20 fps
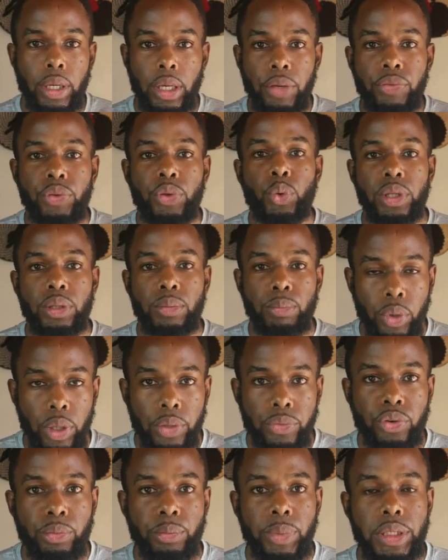If you want more
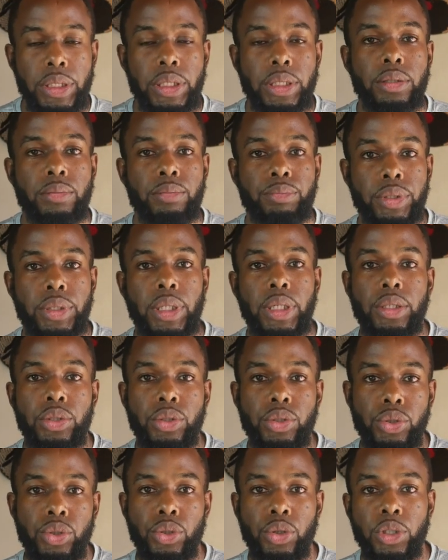information pertaining
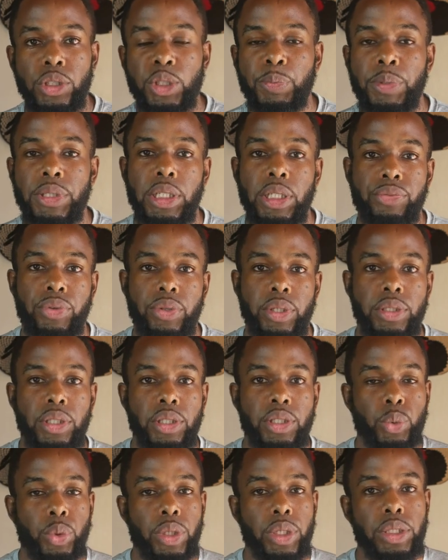to your specific
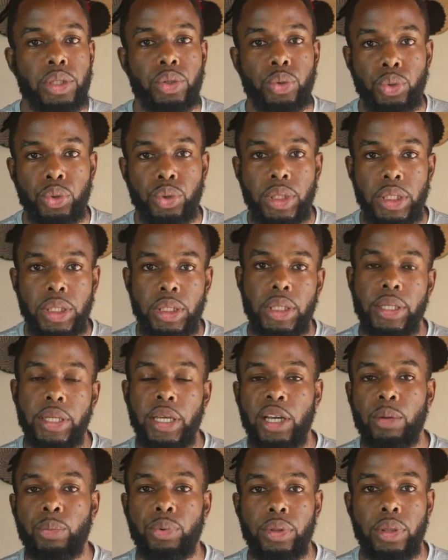situation, or you just need
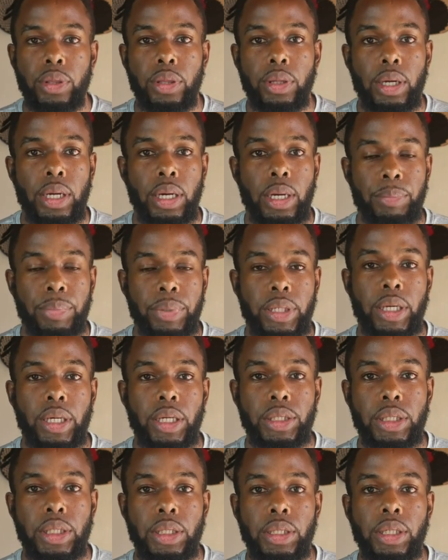help with the
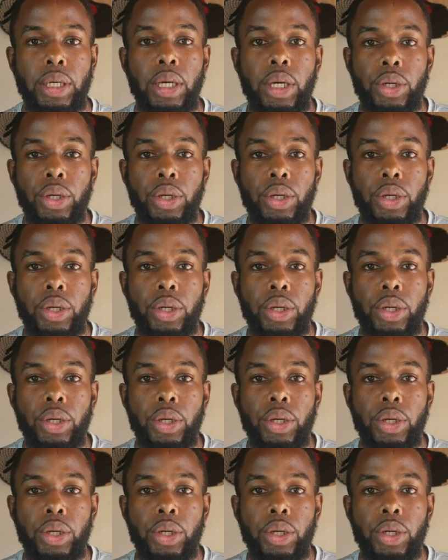application,